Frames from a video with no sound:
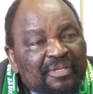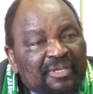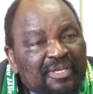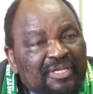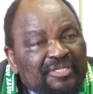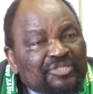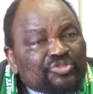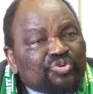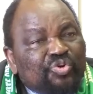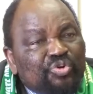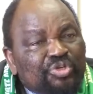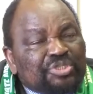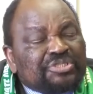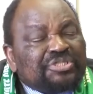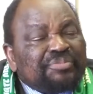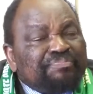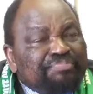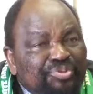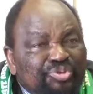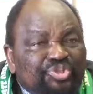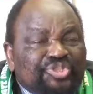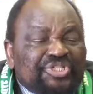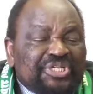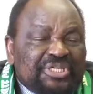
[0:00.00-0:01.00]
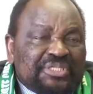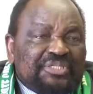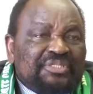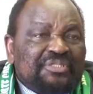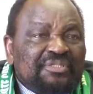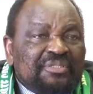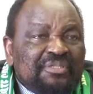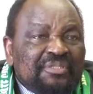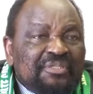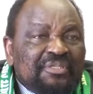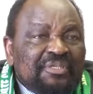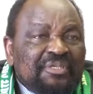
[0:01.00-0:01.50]
has contributed
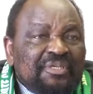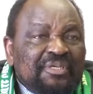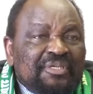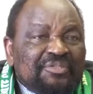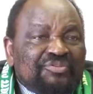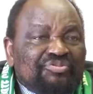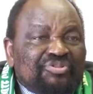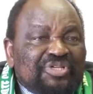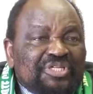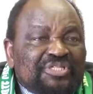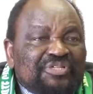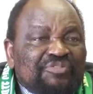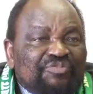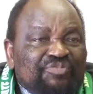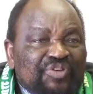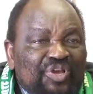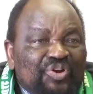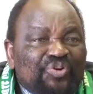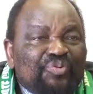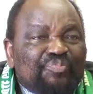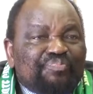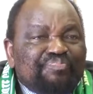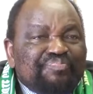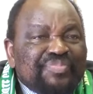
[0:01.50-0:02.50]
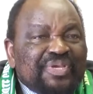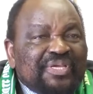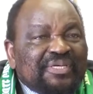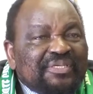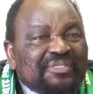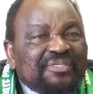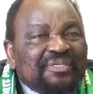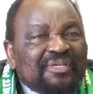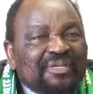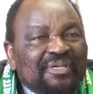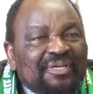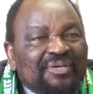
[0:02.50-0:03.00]
to the development
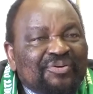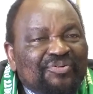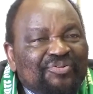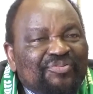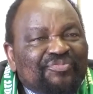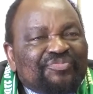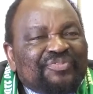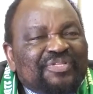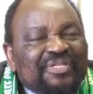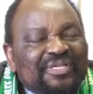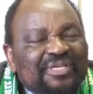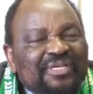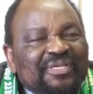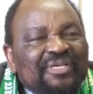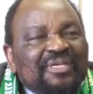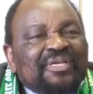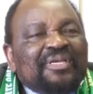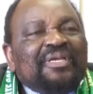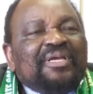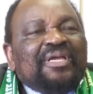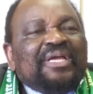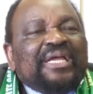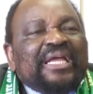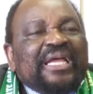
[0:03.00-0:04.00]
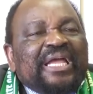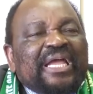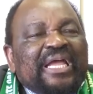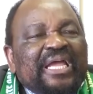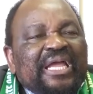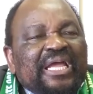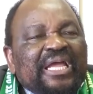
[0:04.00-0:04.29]
of the uh,